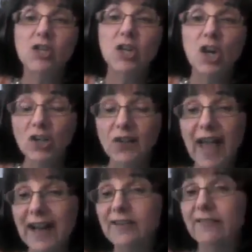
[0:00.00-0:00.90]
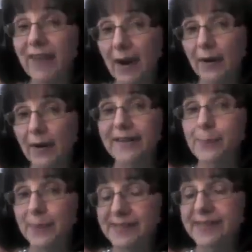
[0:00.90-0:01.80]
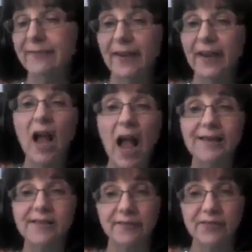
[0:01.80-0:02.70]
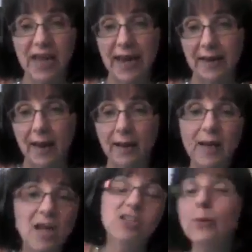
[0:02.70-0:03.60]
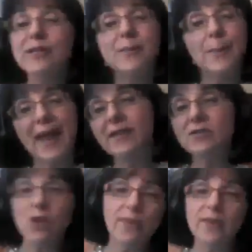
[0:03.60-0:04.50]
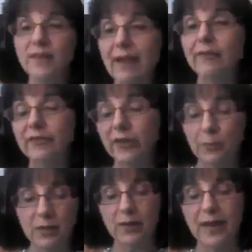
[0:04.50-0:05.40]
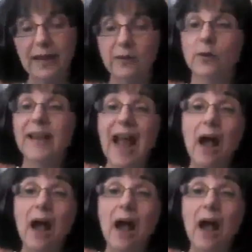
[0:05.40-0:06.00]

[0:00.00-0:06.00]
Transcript: to collect very specific kinds of data. So it depends on the level of communicator and